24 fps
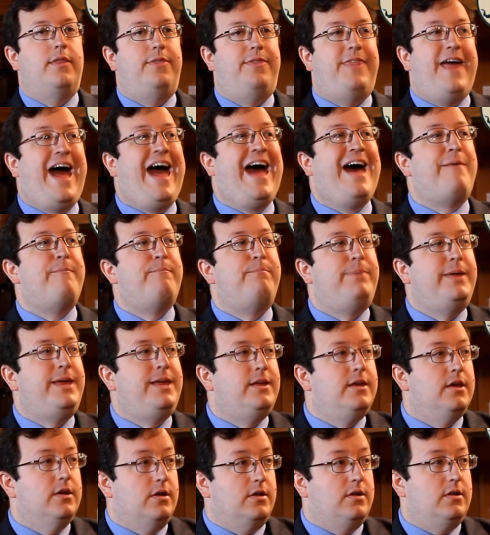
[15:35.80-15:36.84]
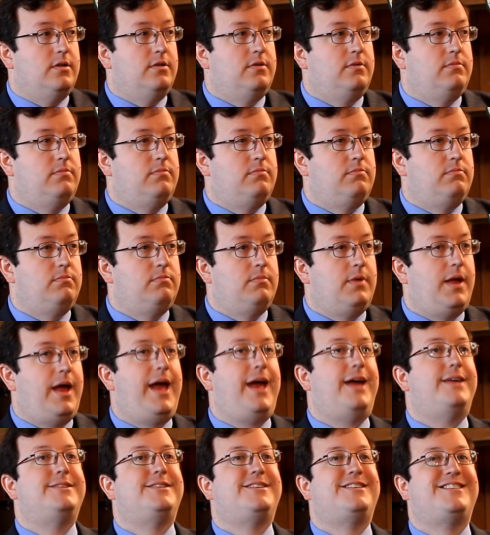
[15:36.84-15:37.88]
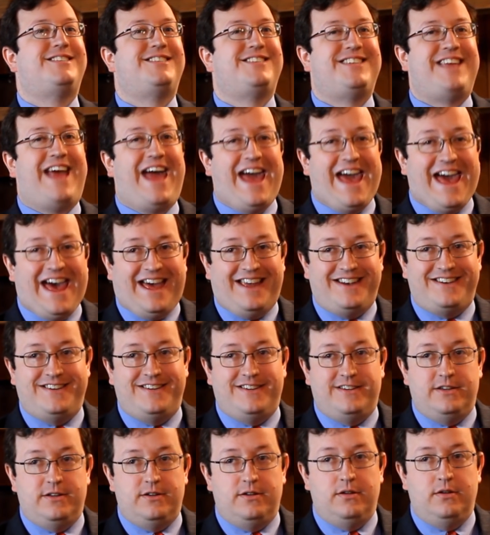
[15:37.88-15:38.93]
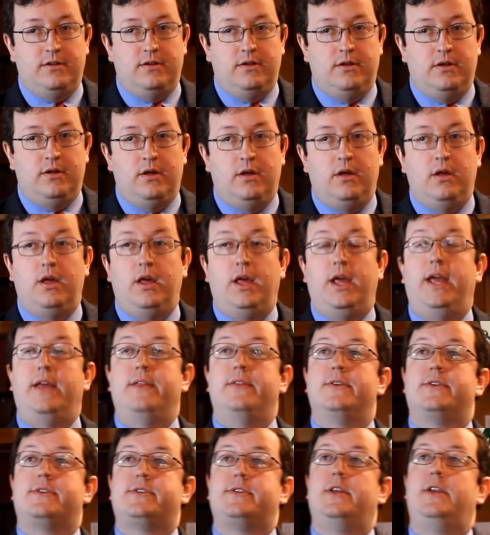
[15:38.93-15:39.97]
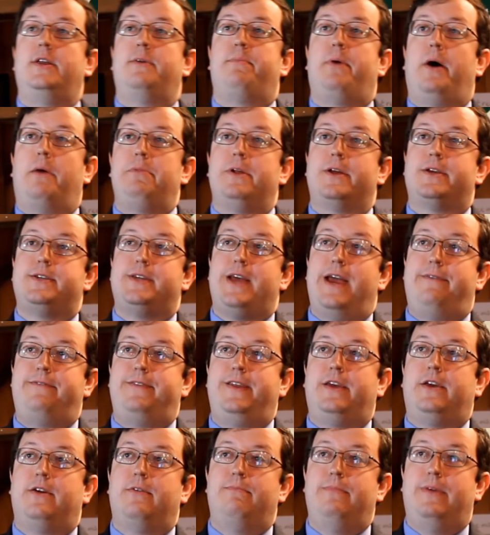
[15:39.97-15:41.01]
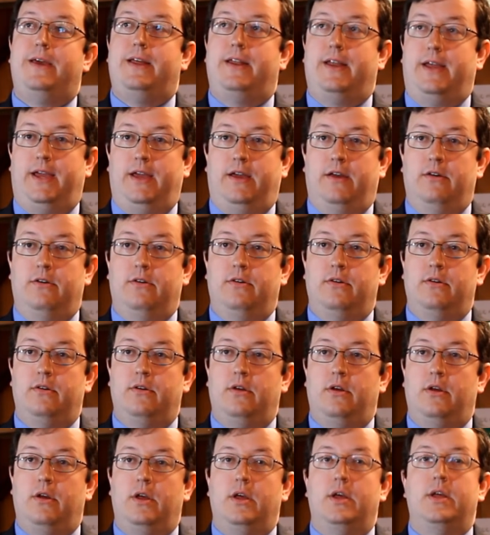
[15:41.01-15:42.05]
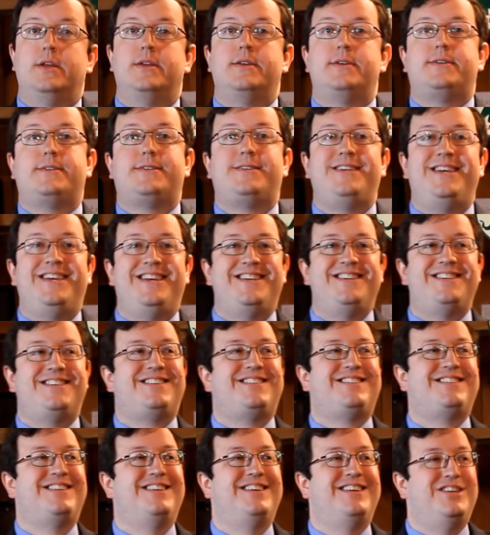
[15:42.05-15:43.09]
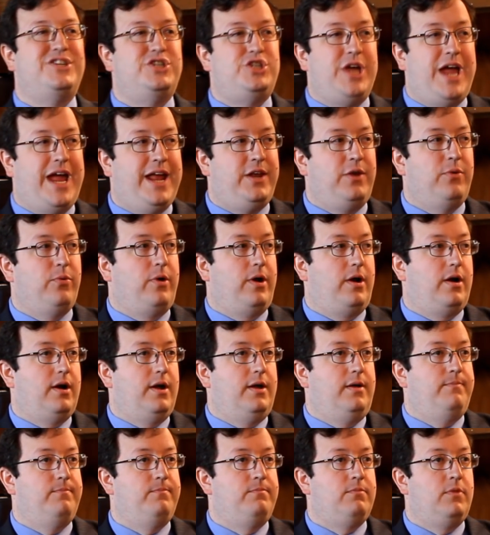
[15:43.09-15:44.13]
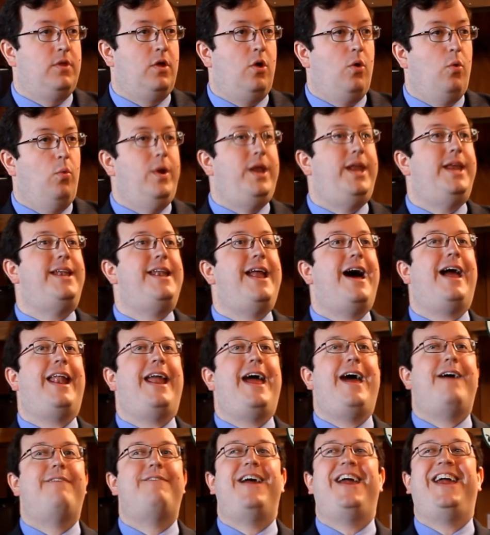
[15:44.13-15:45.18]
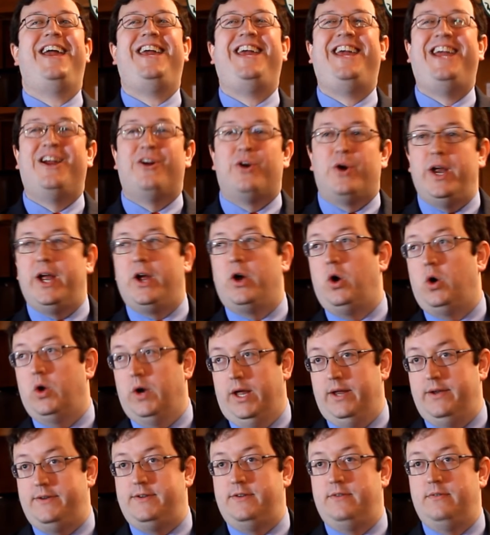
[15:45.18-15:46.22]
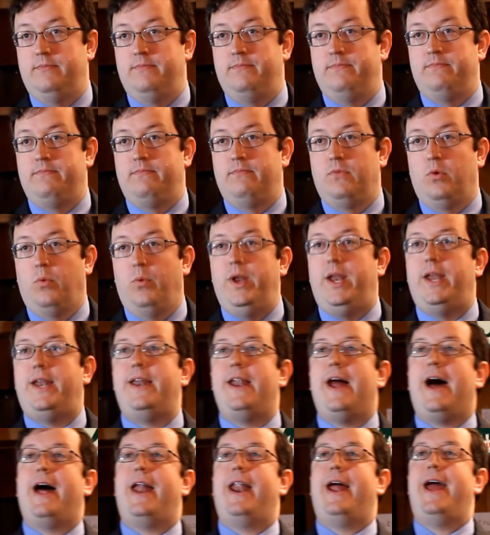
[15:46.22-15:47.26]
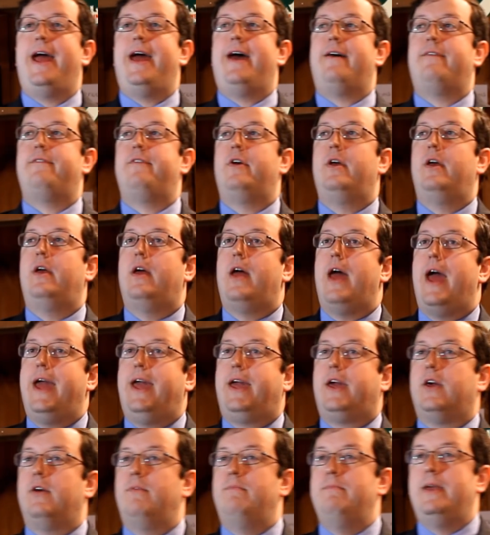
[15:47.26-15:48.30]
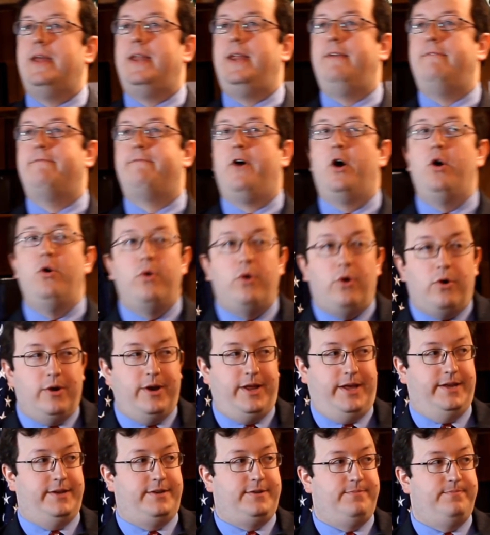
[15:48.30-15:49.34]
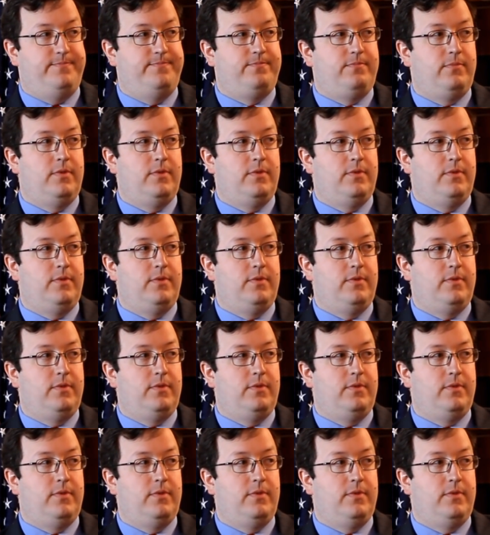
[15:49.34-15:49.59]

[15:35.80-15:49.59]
That bill has sat in the Senate Public Safety Committee since January. We did not have a hearing on it. We did not have a committee vote on it.